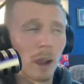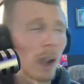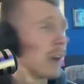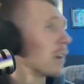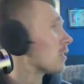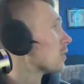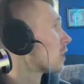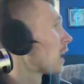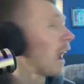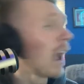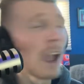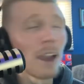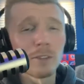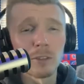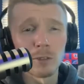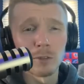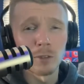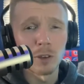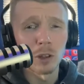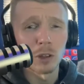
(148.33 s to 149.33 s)
I just
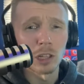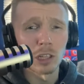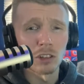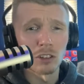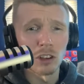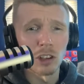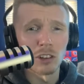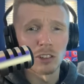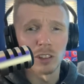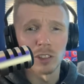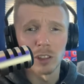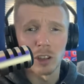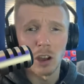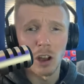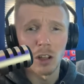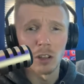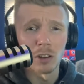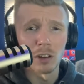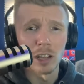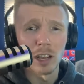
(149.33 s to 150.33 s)
haven't felt like changing the
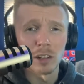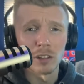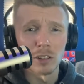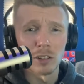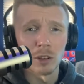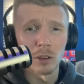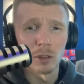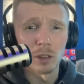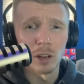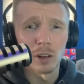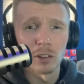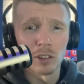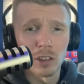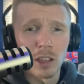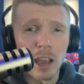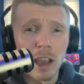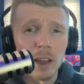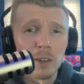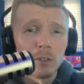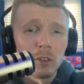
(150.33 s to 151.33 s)
color yet, so there's
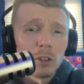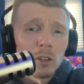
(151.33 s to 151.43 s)
that.